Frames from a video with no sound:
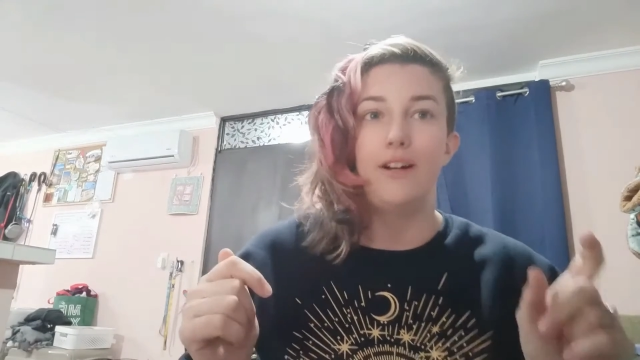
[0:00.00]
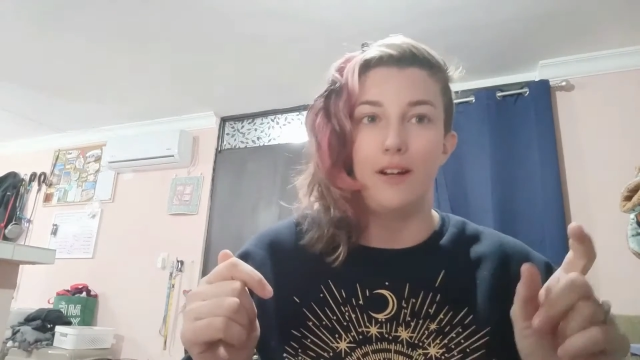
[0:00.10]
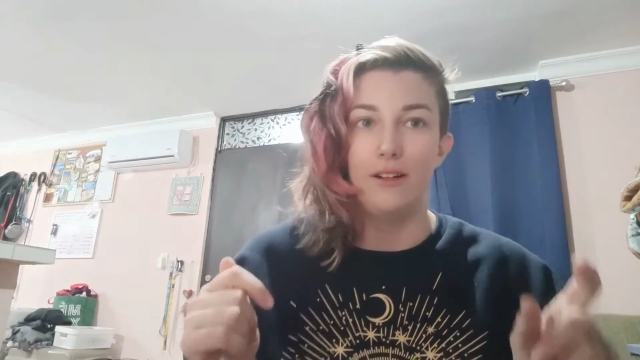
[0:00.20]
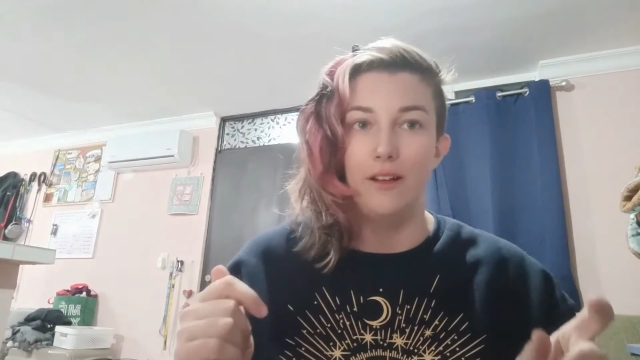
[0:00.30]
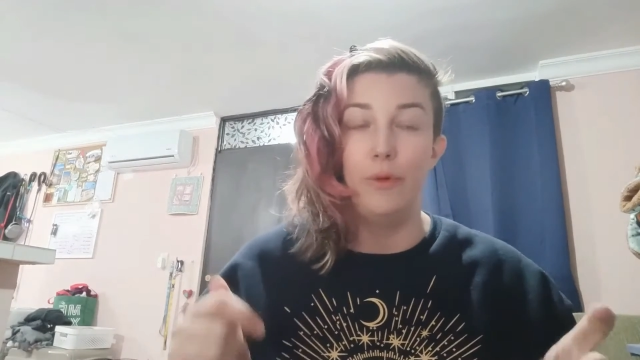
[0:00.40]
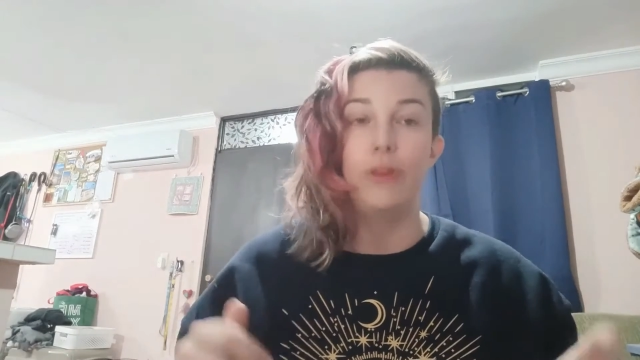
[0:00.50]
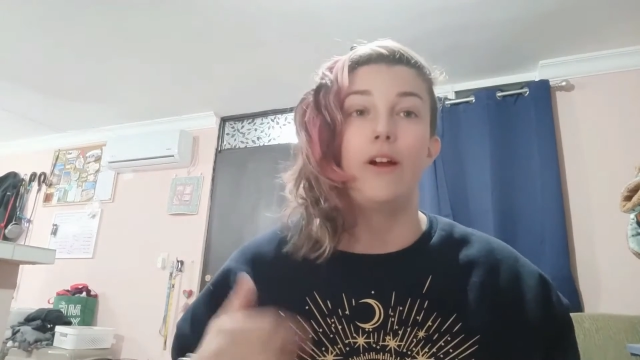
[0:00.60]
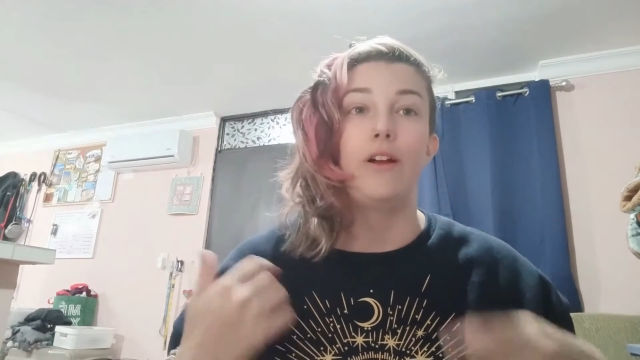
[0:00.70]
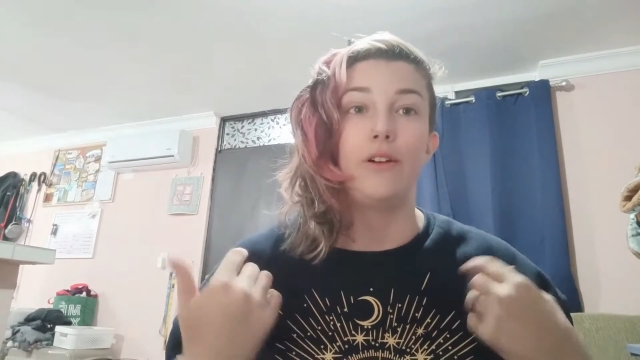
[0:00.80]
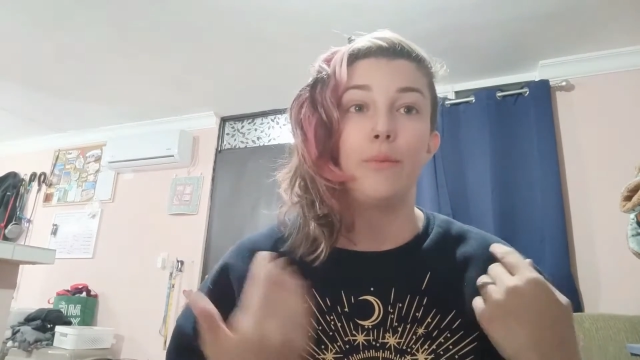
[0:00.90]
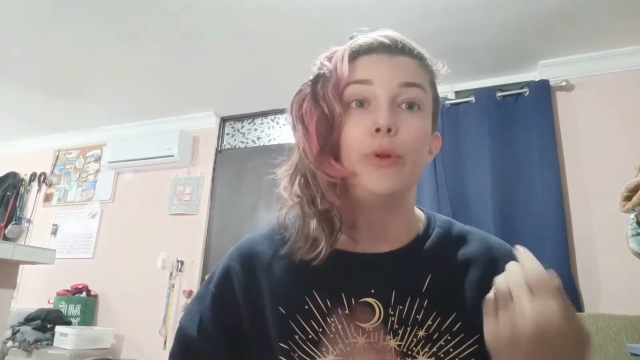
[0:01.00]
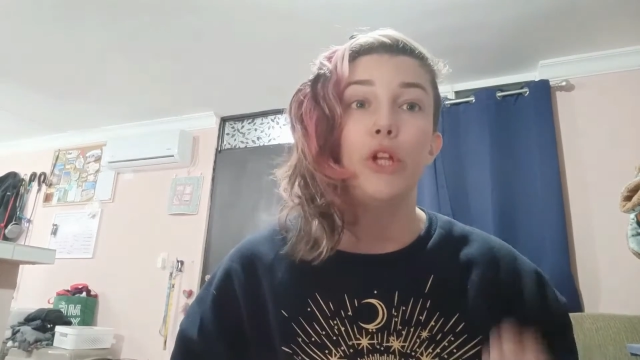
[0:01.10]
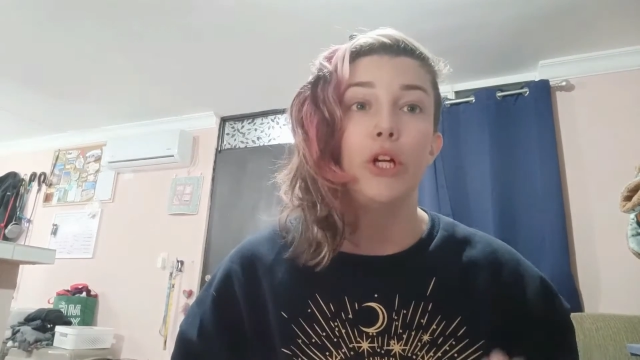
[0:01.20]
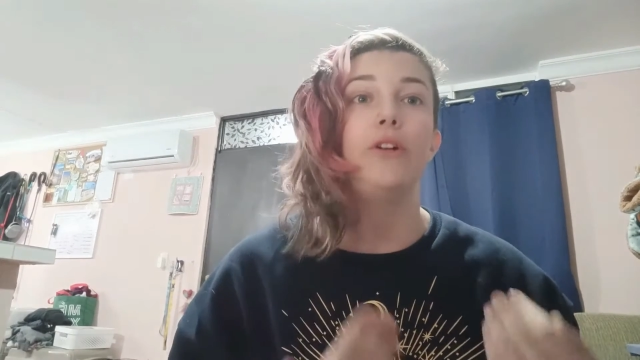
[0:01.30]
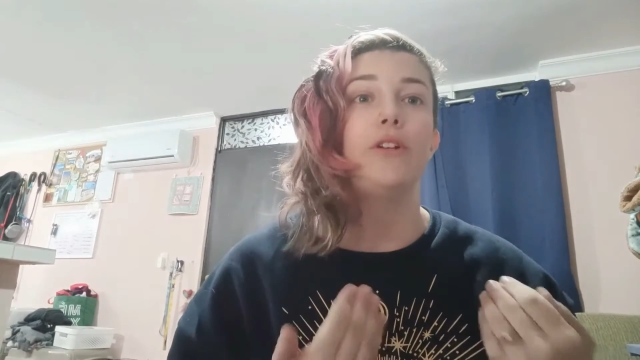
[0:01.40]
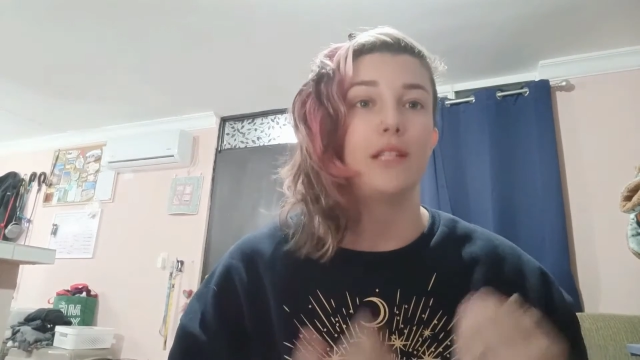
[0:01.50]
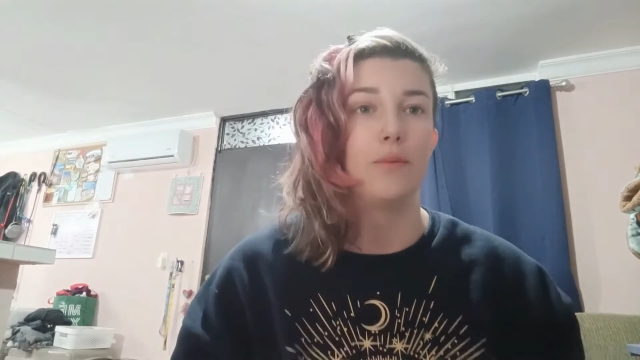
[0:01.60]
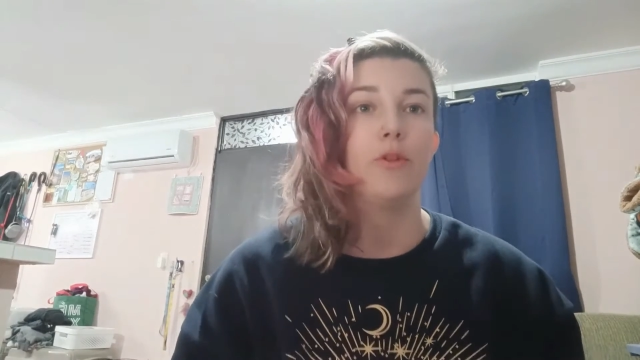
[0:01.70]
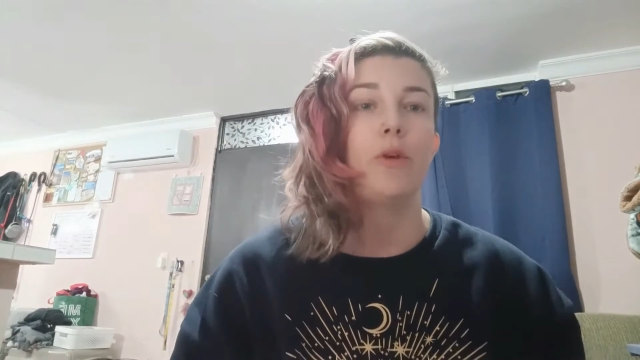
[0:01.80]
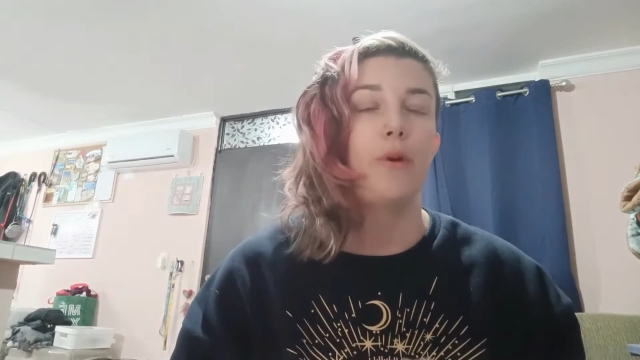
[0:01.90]
column with our plural
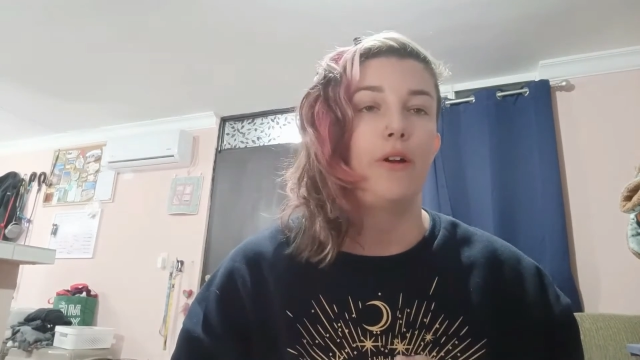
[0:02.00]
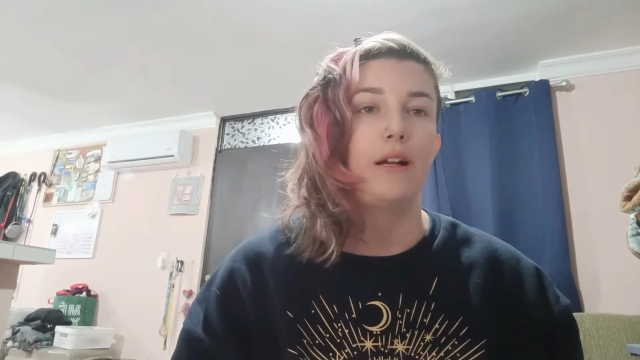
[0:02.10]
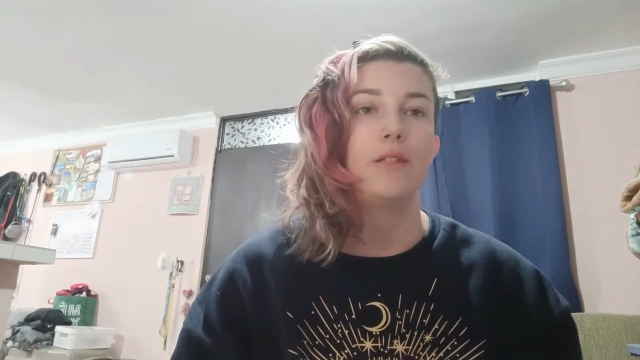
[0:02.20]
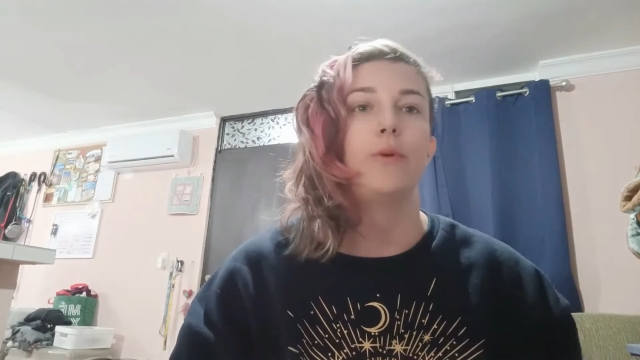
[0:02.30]
subject pronouns,